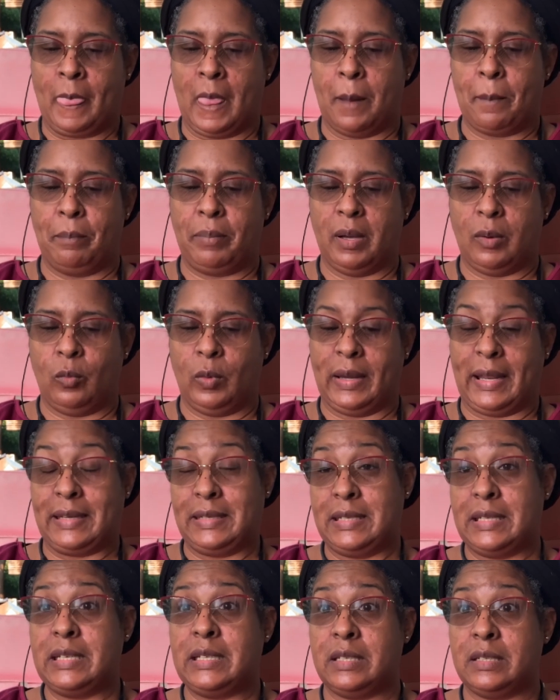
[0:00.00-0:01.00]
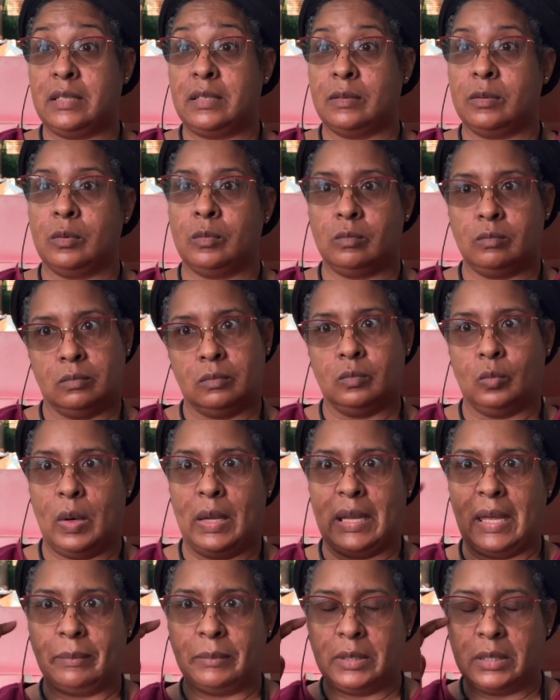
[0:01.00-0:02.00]
But what I did while
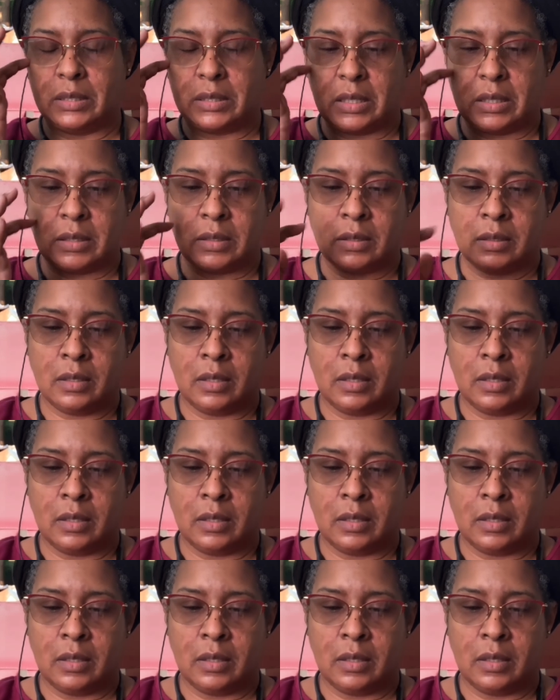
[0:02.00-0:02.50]
I'm looking